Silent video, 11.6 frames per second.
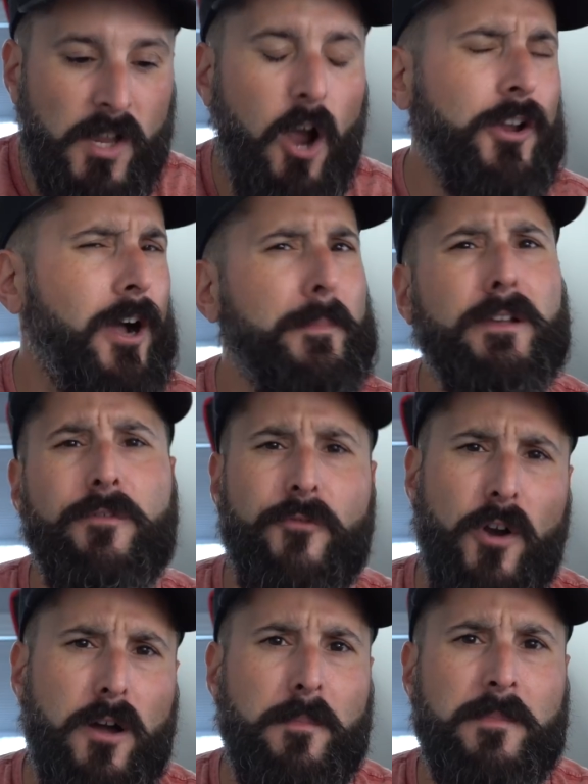are coming
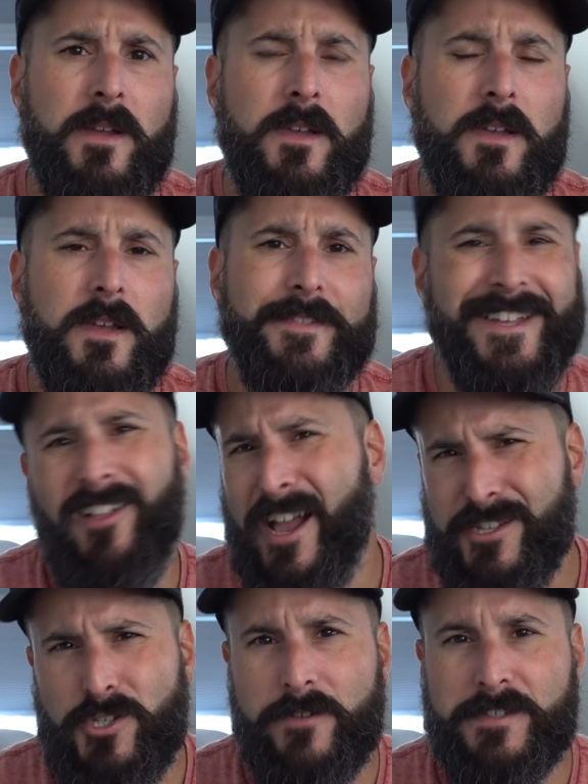from the
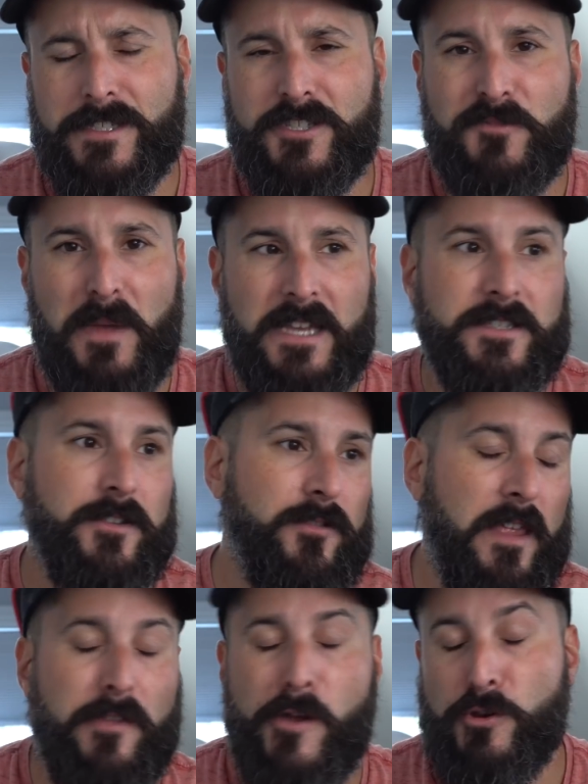client services space, and
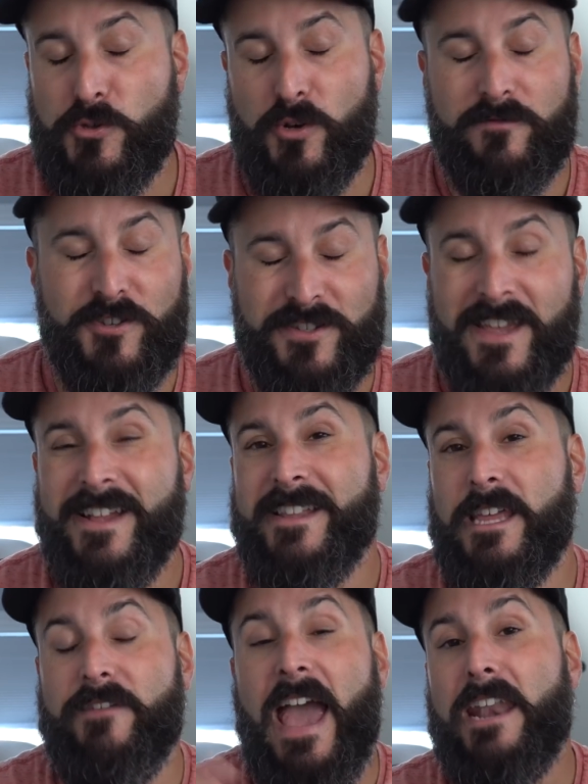they're sort of just,
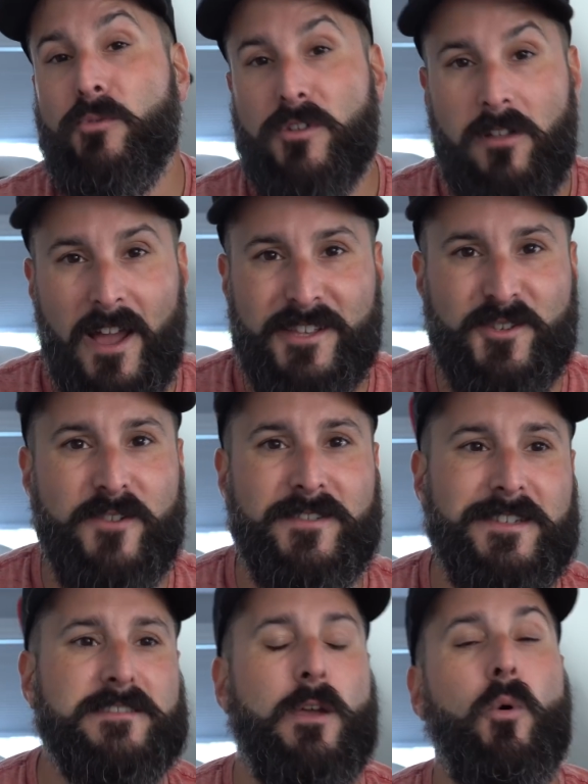they've had it with client
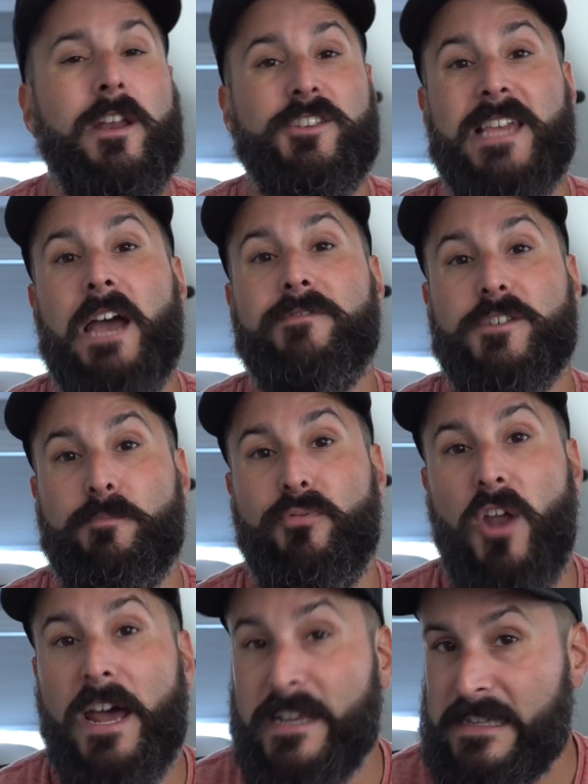services, they want to just have this
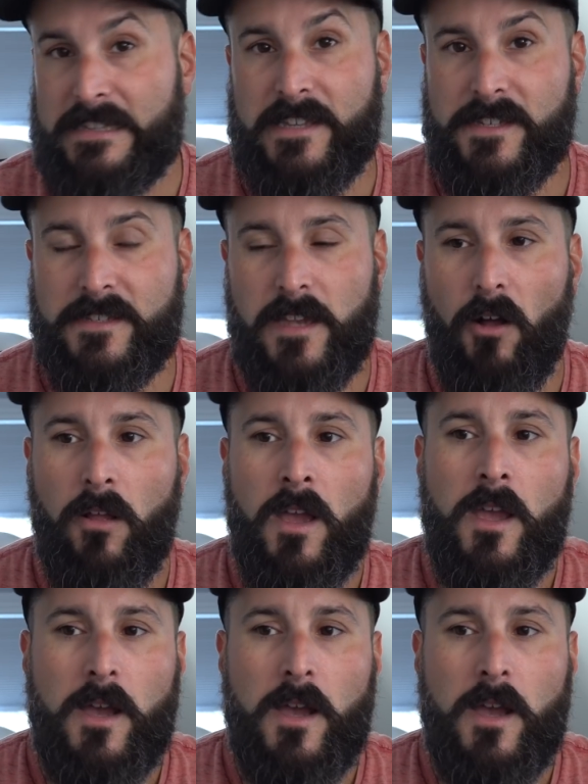product that they sell.